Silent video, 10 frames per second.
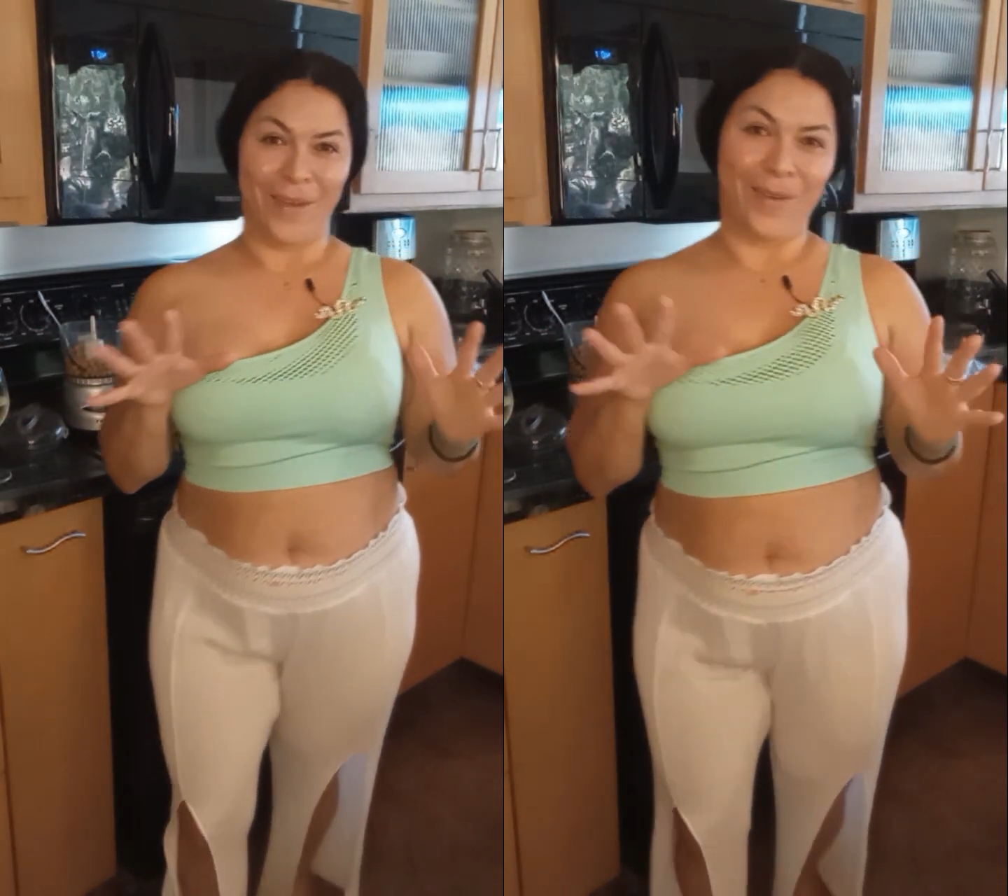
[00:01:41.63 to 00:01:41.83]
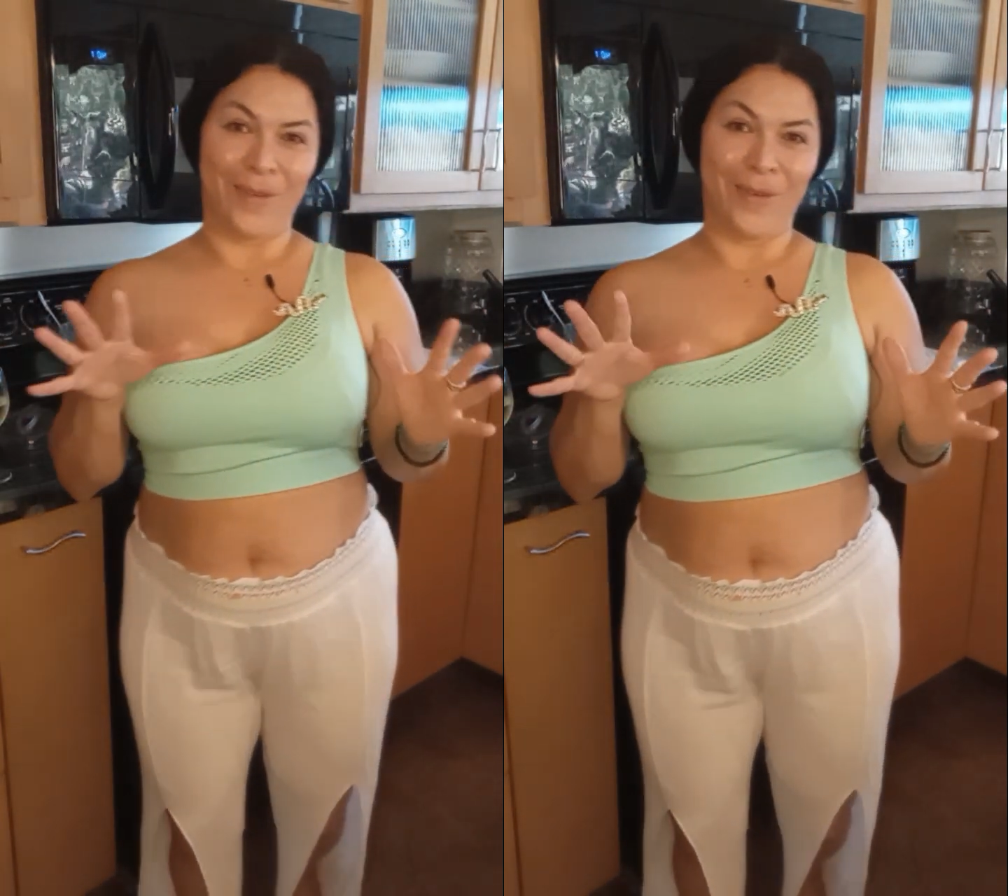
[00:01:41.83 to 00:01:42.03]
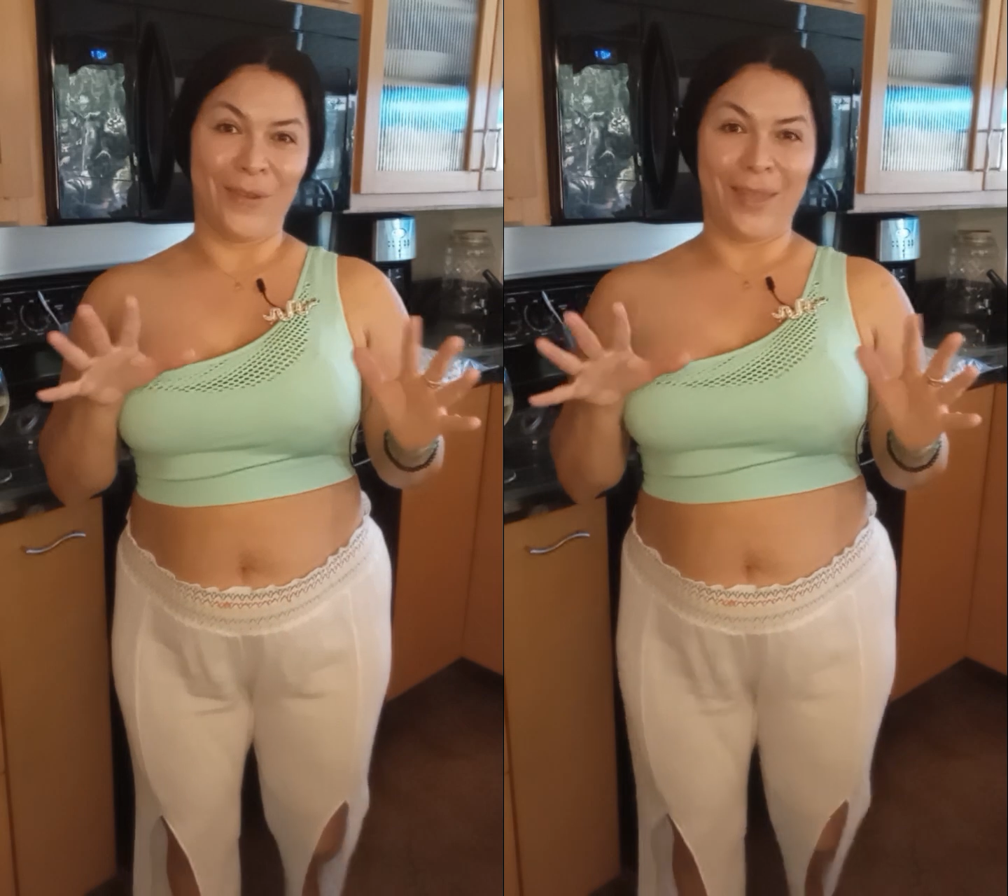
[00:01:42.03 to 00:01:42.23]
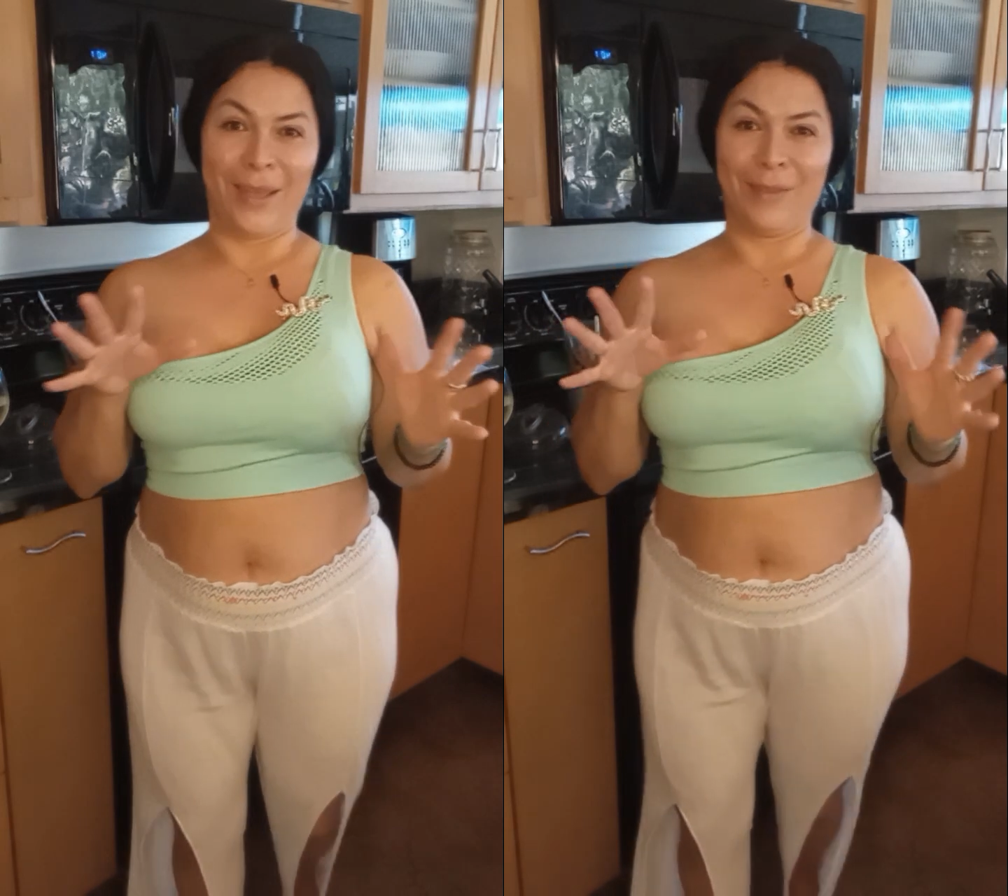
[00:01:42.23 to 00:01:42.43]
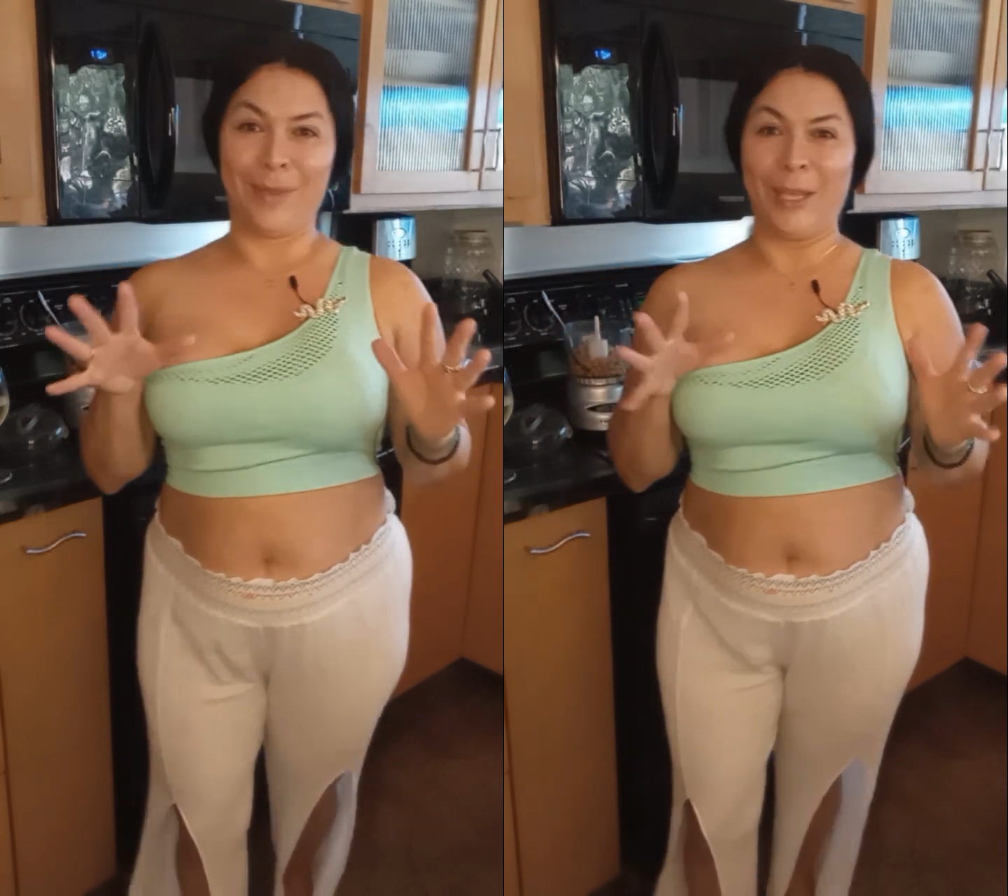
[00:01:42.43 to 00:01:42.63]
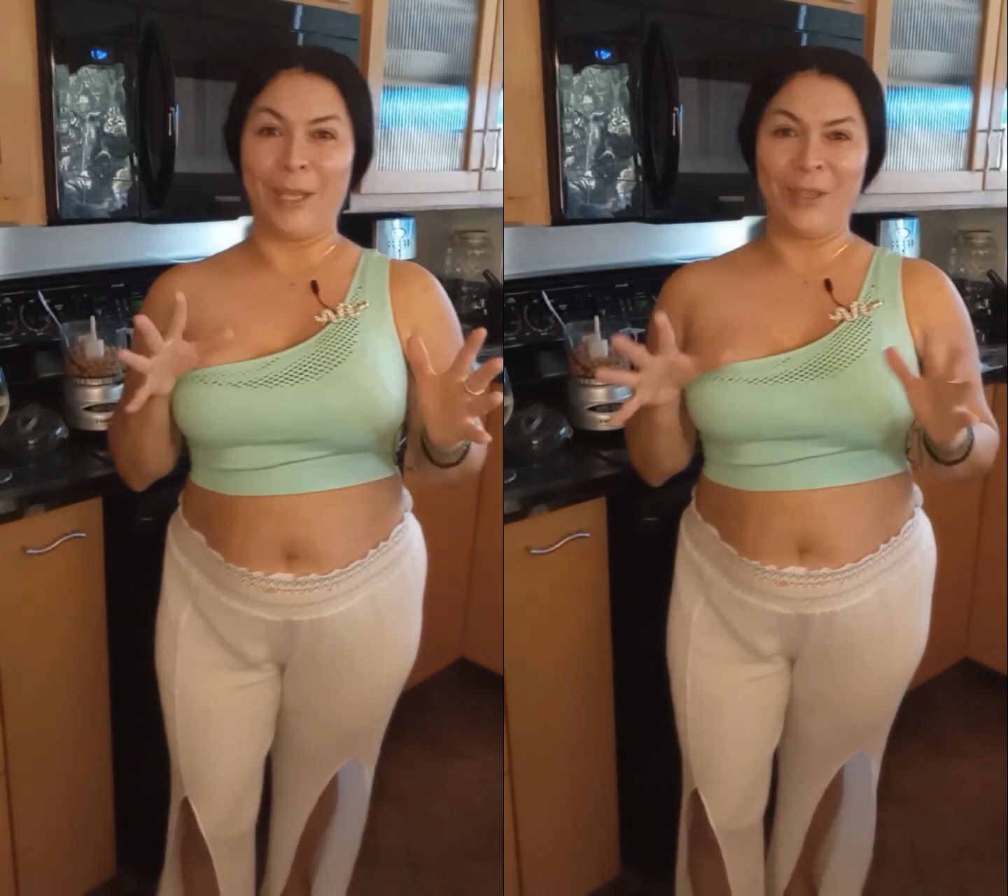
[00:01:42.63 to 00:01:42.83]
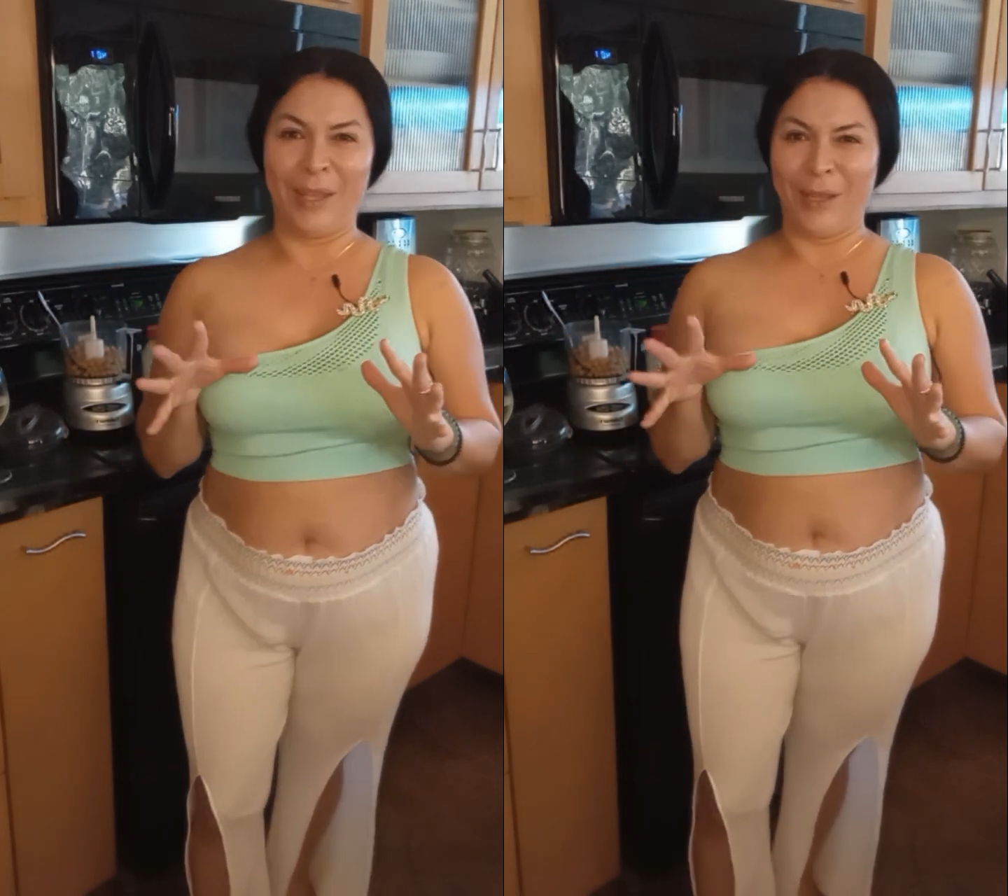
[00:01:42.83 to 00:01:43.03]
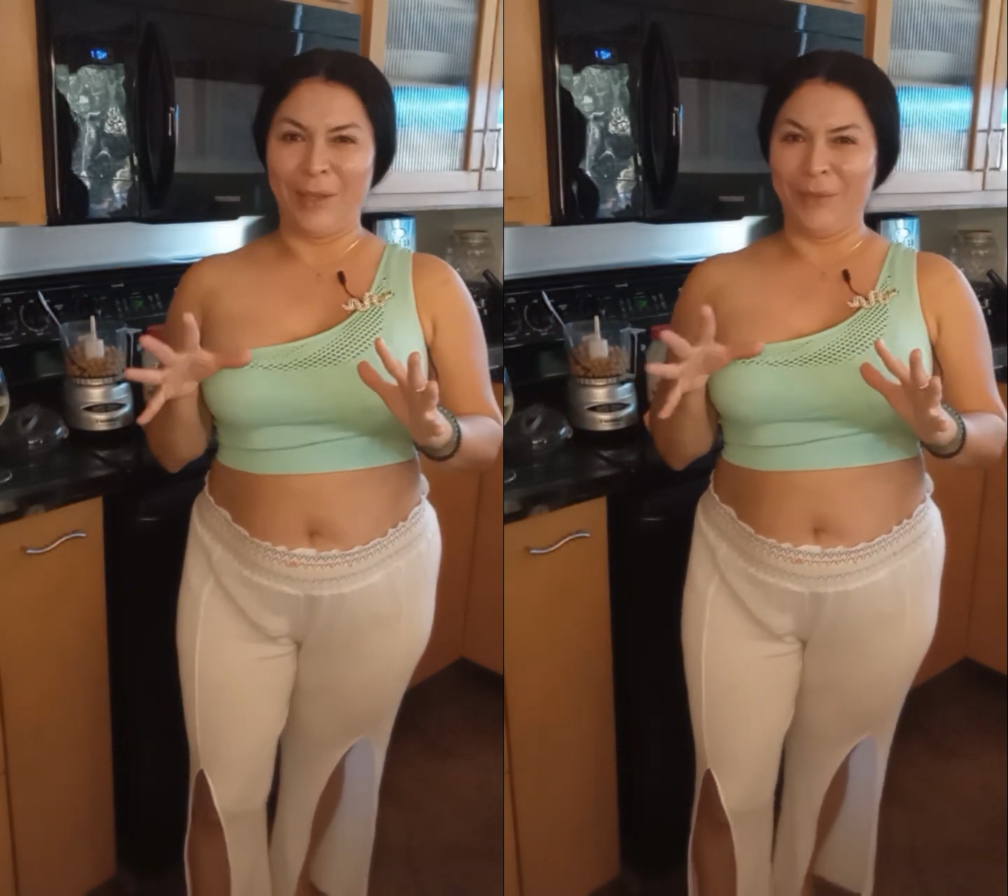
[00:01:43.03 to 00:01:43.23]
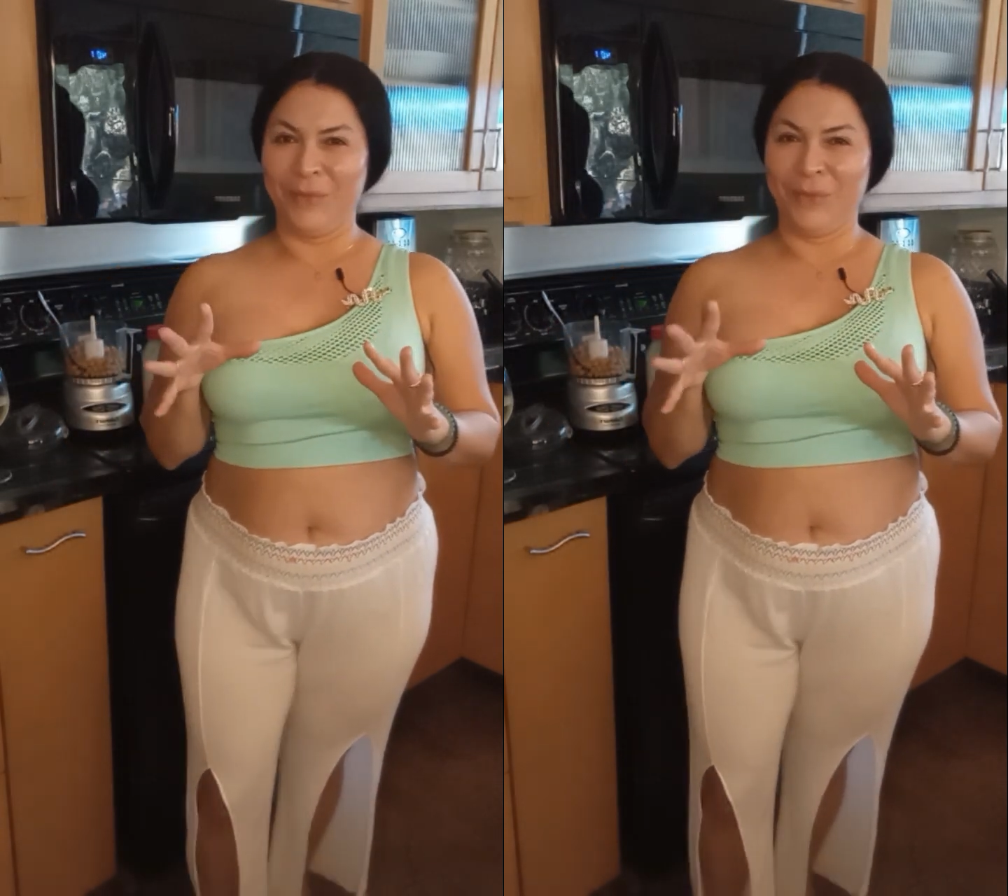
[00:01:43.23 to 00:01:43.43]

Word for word: oh, that thing that